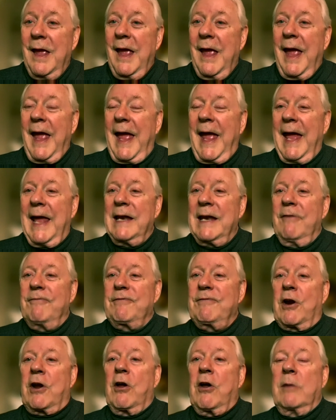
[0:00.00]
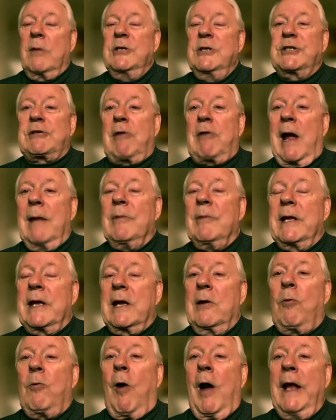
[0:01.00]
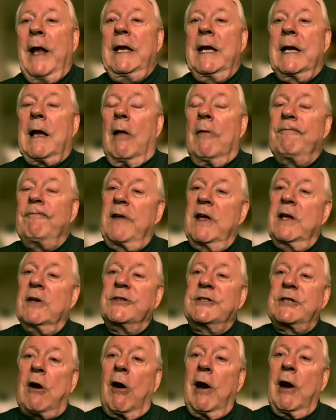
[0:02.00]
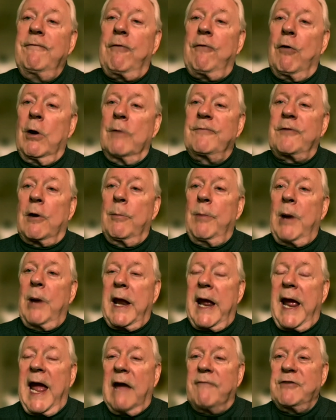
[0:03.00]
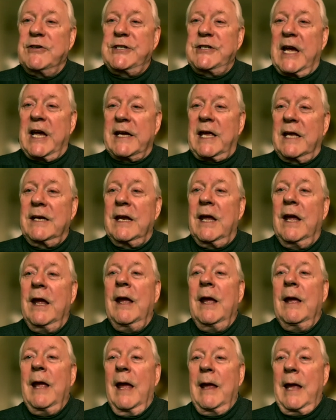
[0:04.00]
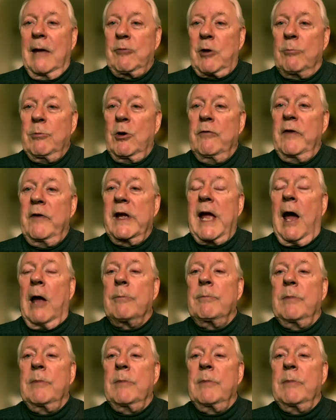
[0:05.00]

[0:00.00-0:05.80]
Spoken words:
And if they're going to be scrambling and whining, I'll feel sorry for them for about a half a second and we're moving out.